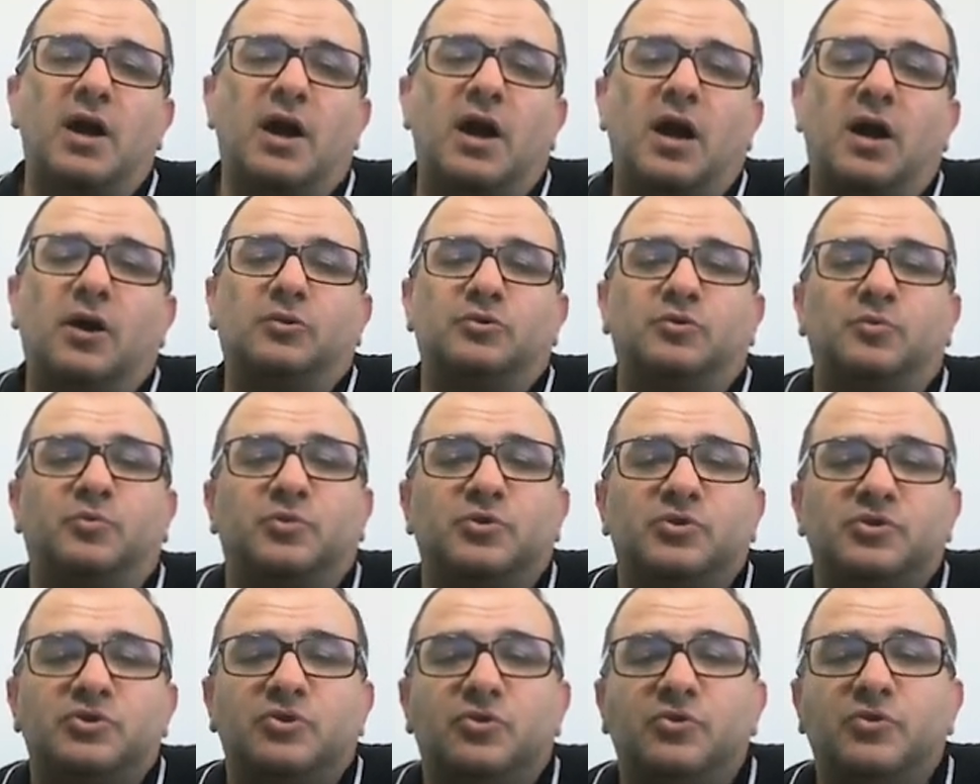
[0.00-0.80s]

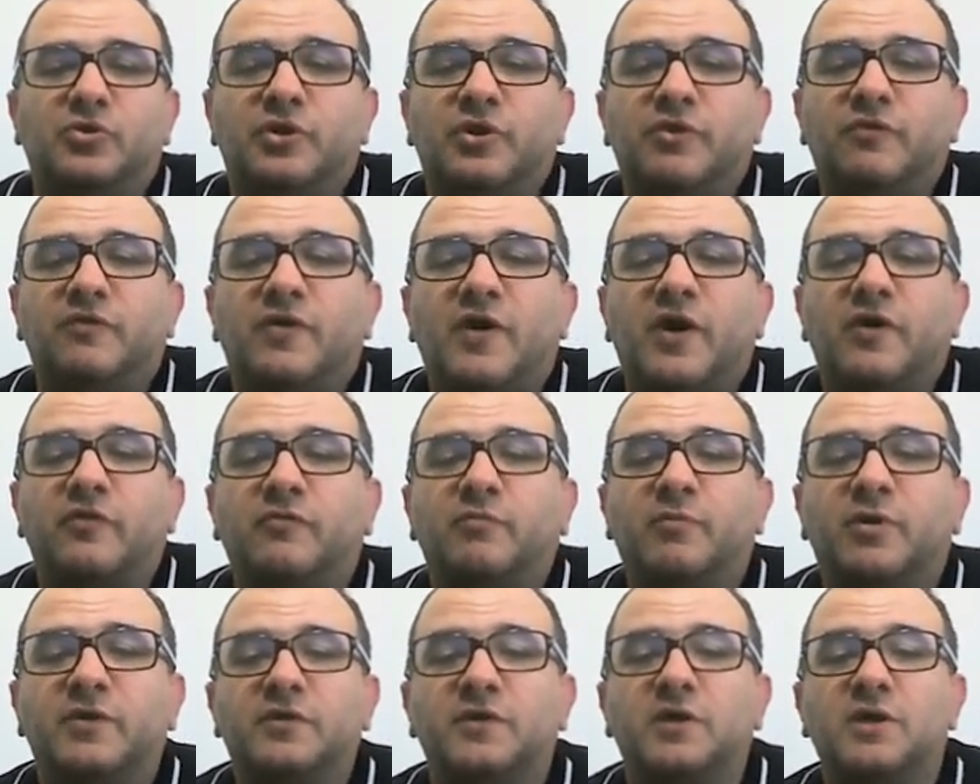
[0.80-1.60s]
outpost on d5.
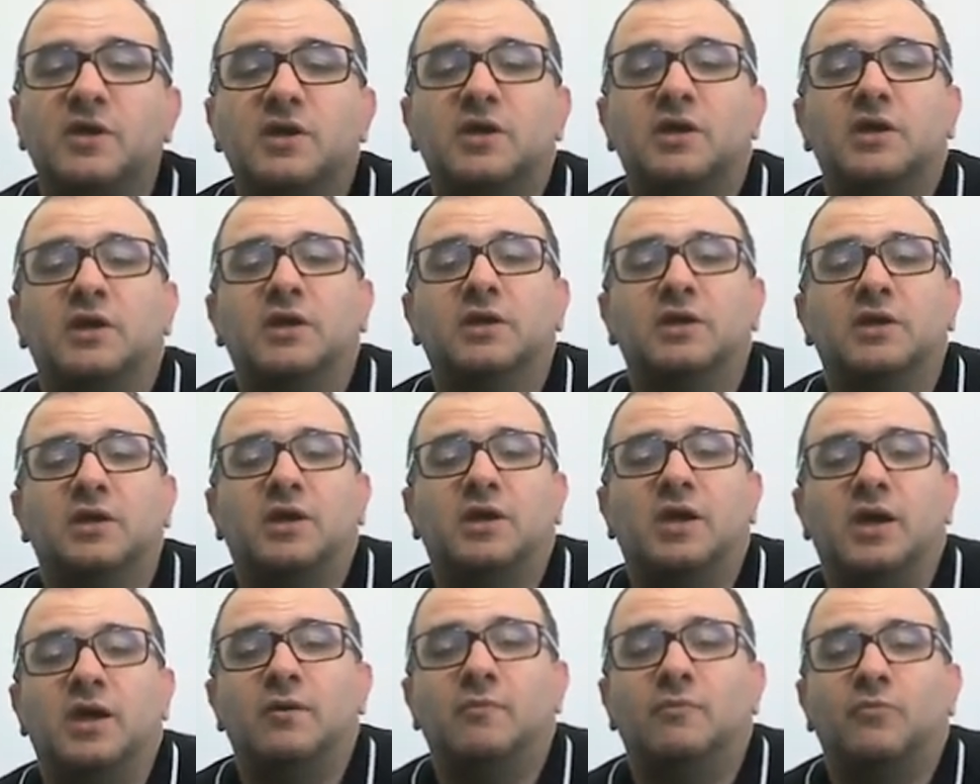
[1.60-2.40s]
But in
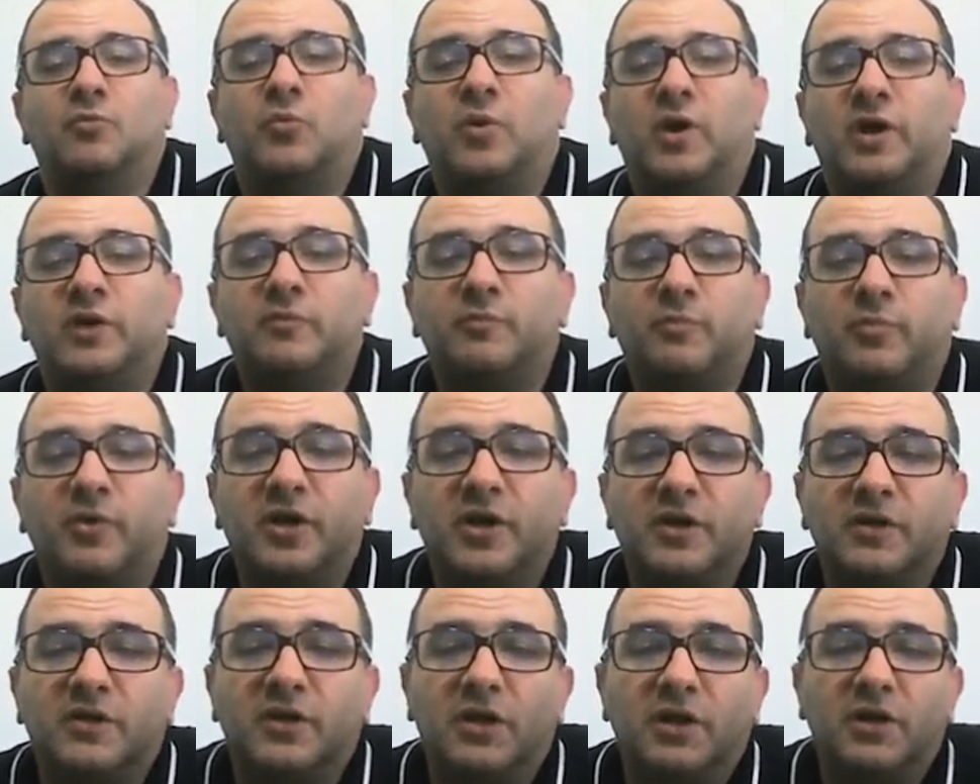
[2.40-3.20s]
game white
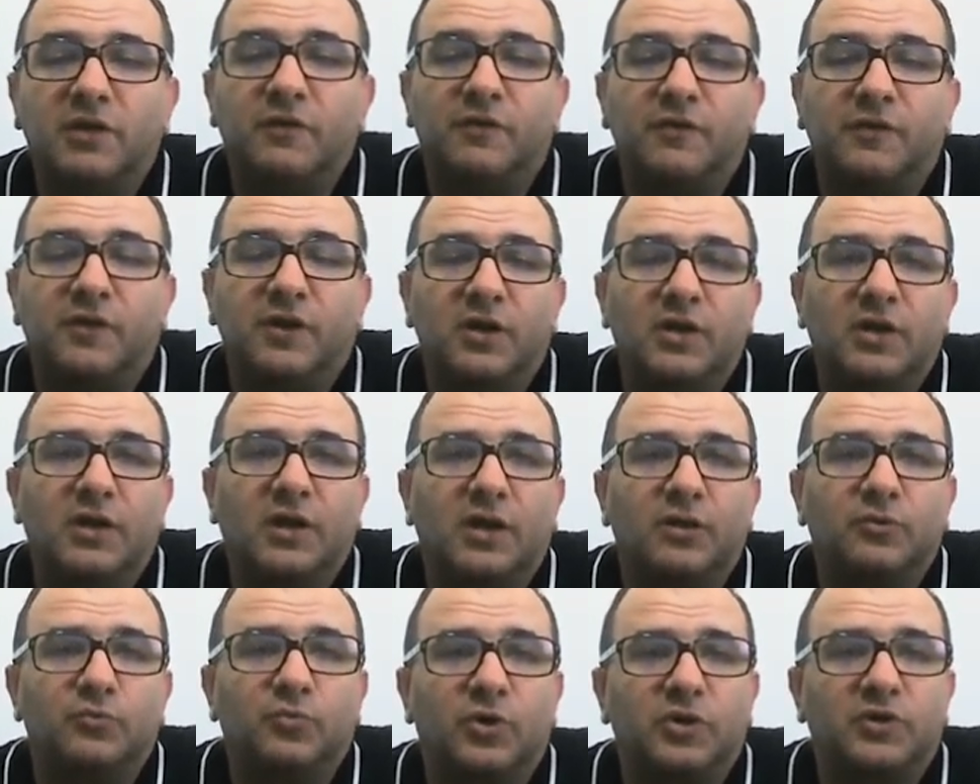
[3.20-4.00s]
played e3,
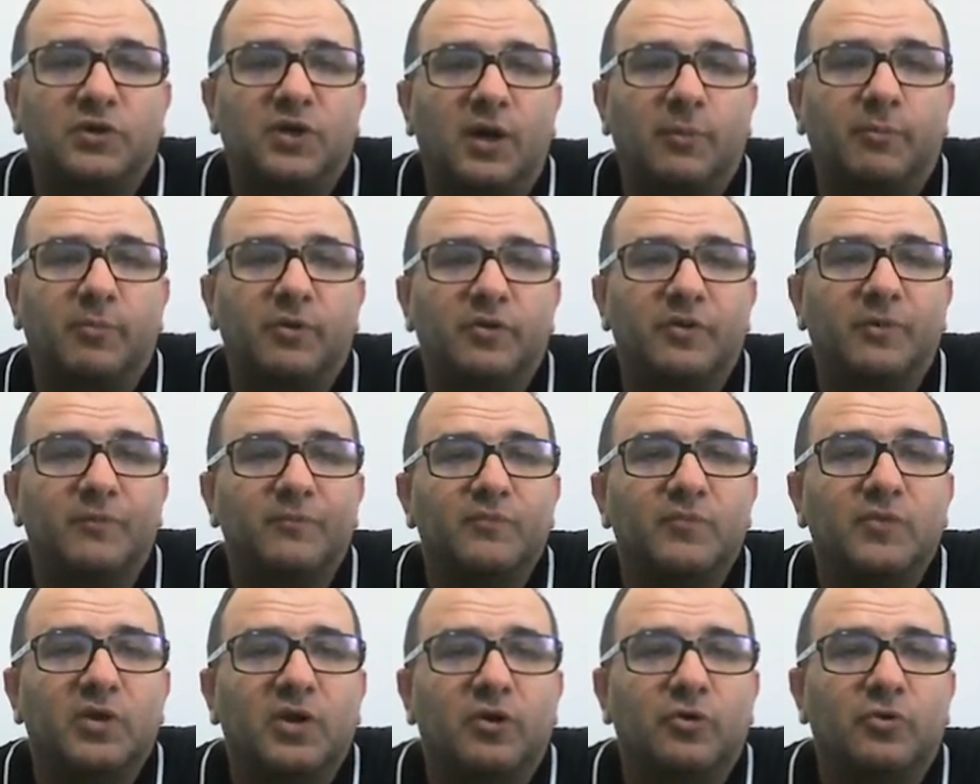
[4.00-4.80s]
and what happened?
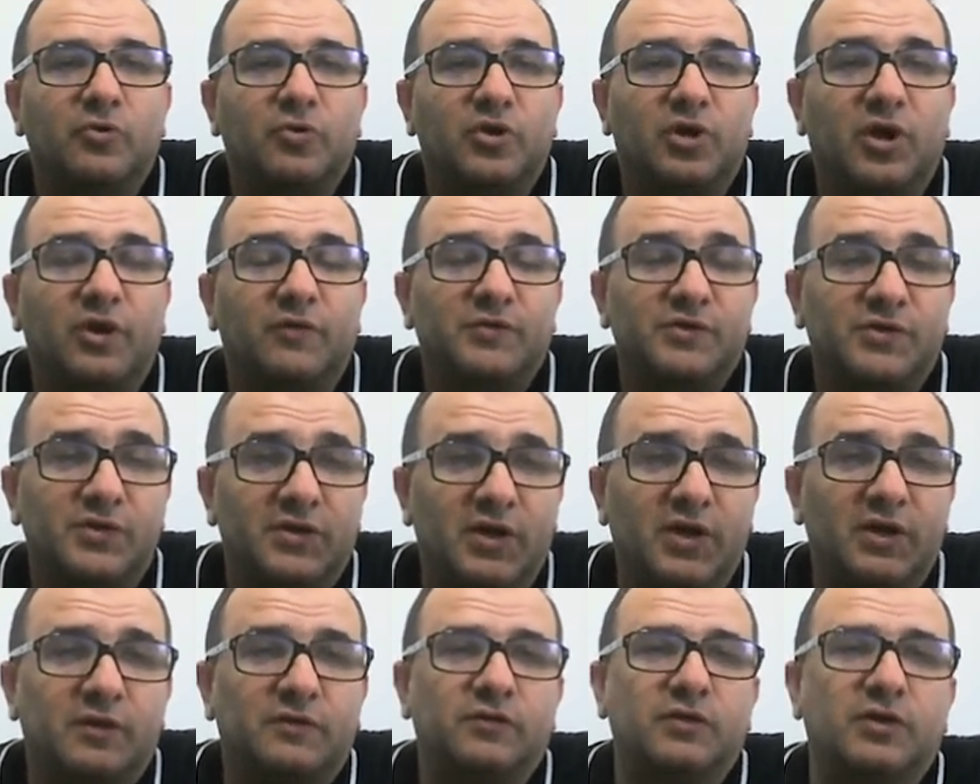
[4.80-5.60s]
Rook
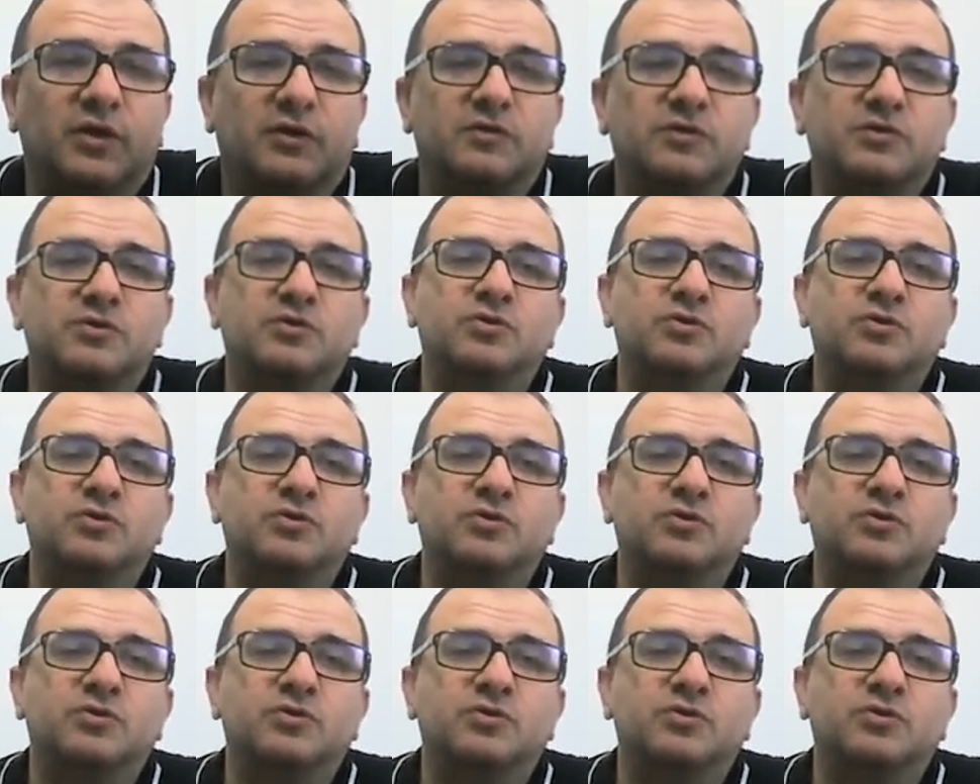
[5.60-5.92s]
fc8, that is